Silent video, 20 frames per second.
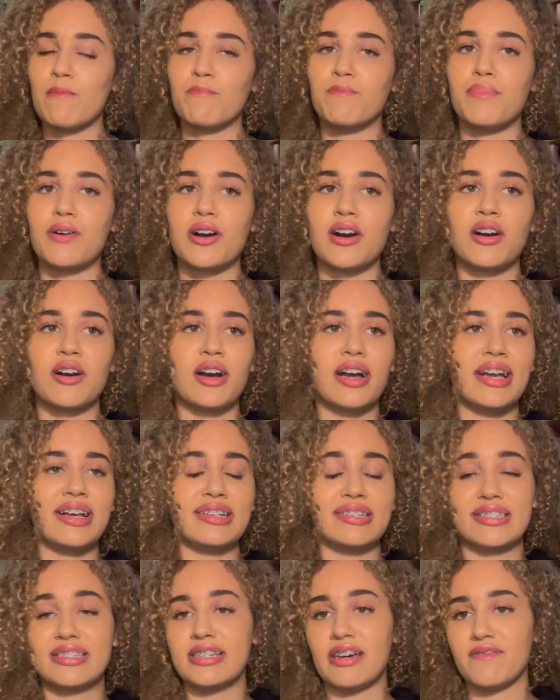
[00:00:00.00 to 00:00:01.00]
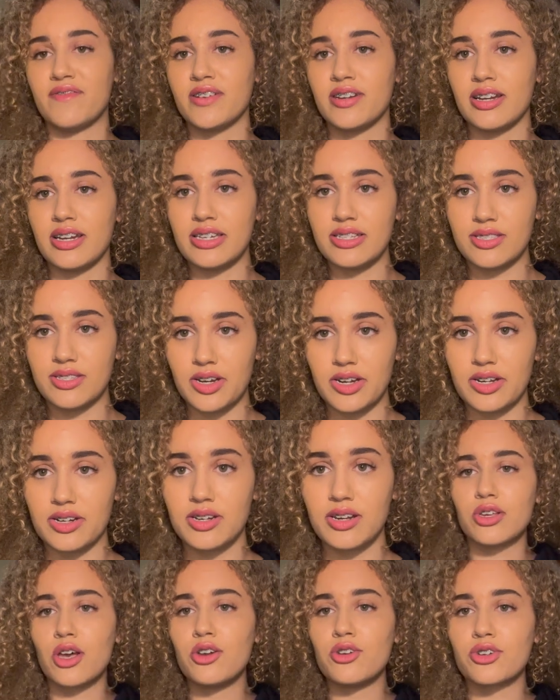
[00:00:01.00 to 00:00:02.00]
but it's definitely
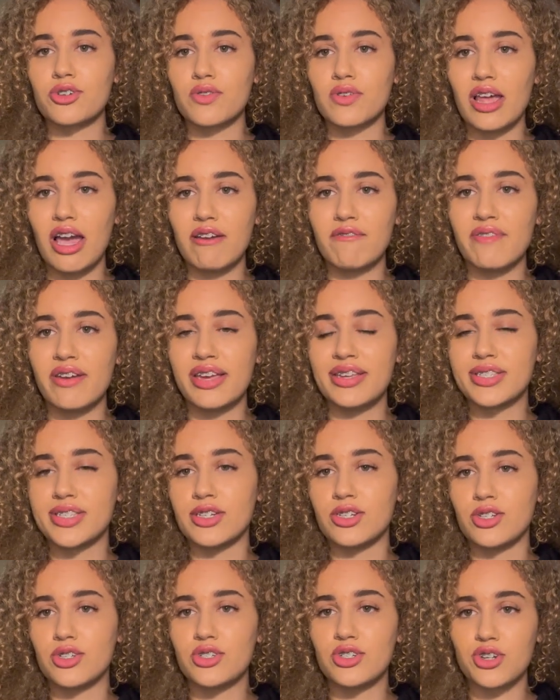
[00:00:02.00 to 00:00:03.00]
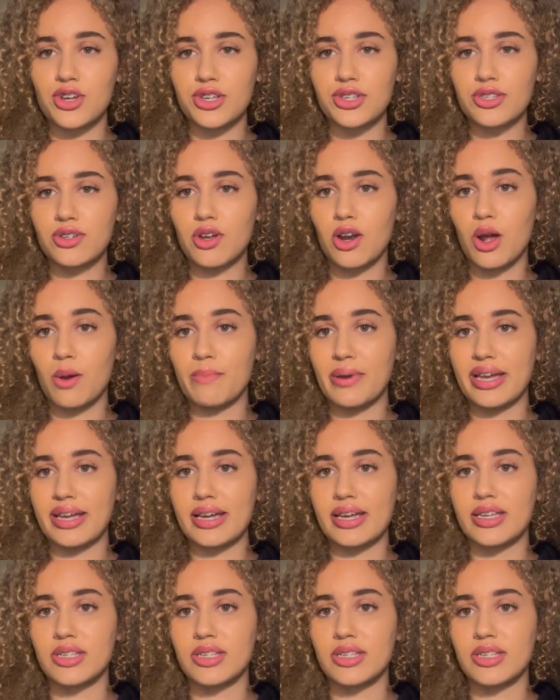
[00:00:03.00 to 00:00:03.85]
done. Social life isn't just clubbing,